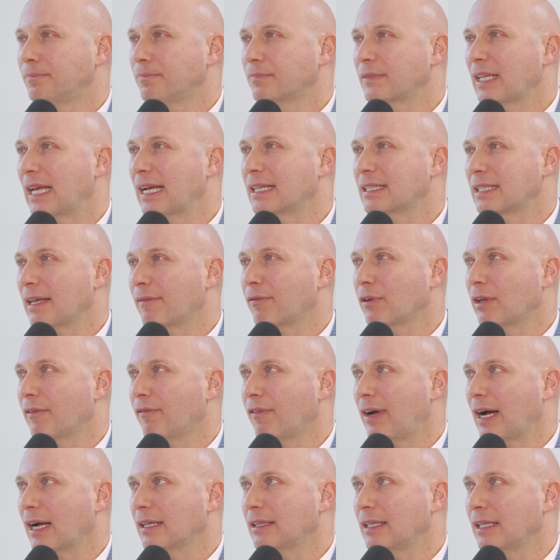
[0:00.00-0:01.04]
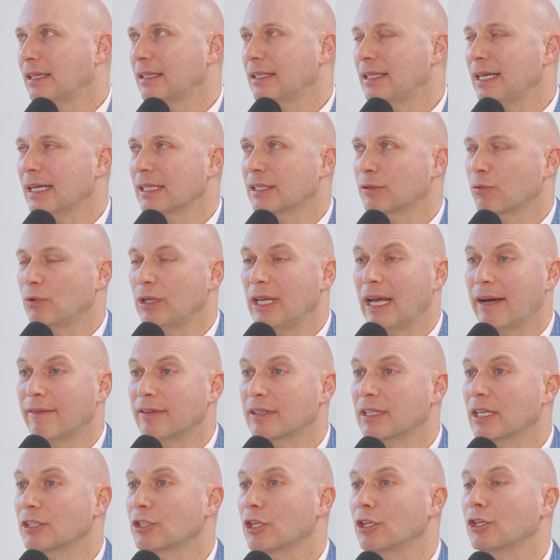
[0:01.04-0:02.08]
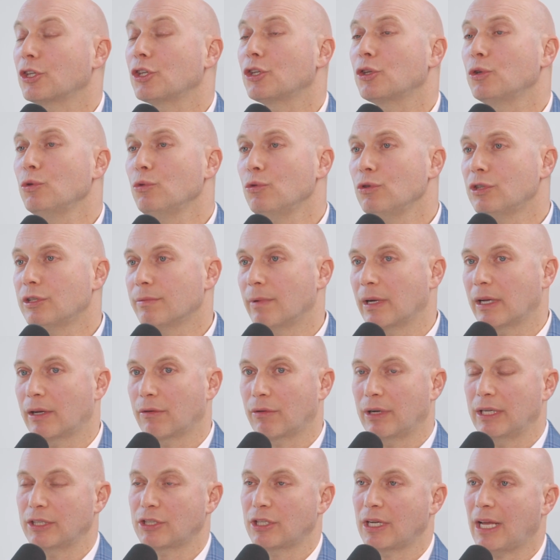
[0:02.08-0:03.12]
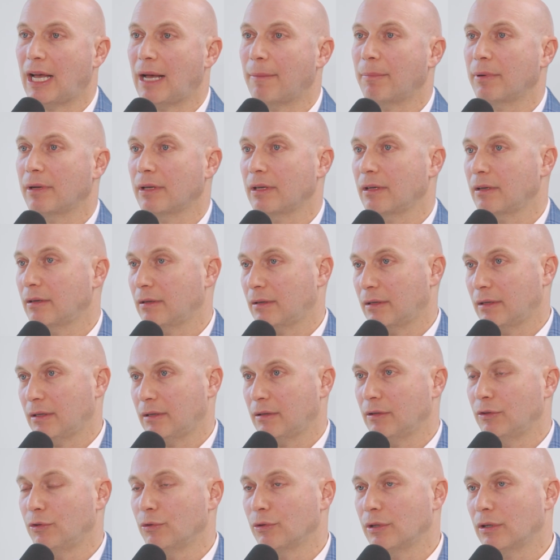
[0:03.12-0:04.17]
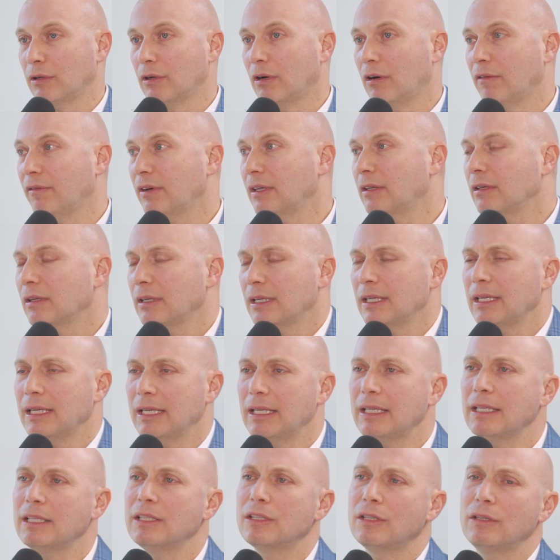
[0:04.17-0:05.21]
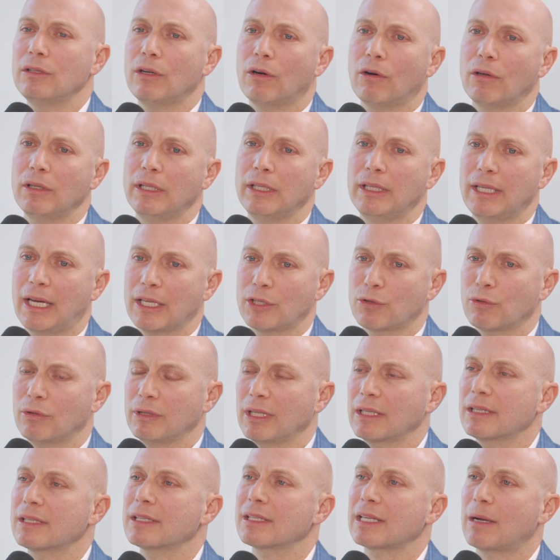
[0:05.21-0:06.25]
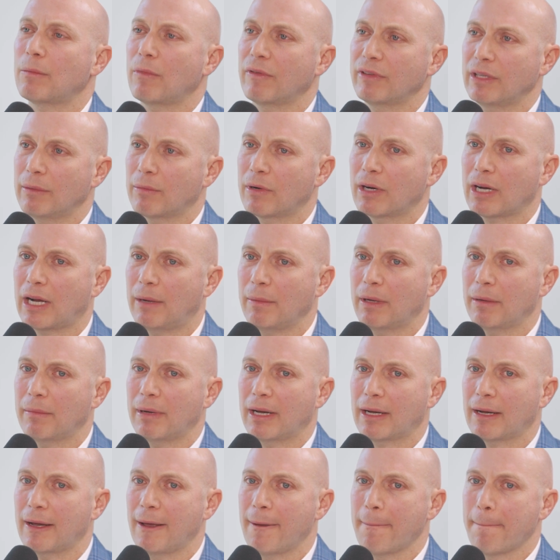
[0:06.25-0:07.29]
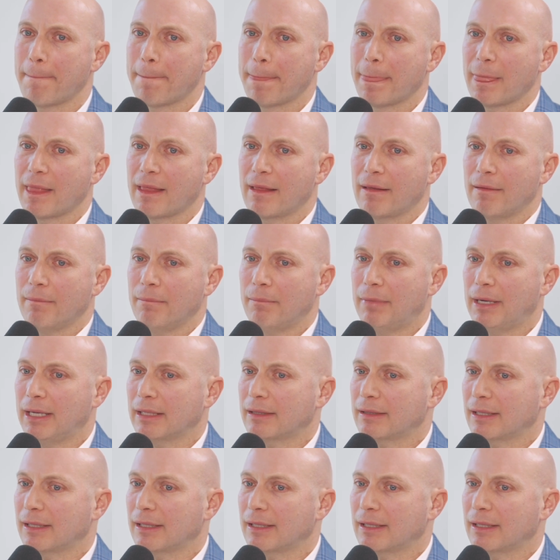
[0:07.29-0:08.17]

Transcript: except for the fact that, yes, when you have such a huge migration happening during COVID, it is only natural that some of them are coming back. But